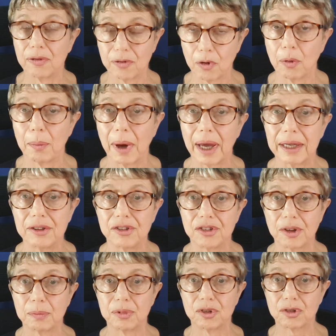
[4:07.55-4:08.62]
for my
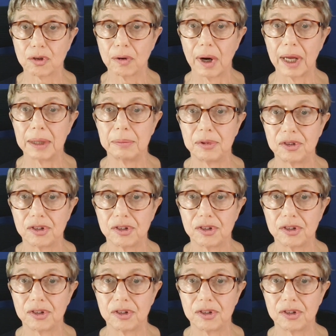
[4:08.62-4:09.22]
Subscribe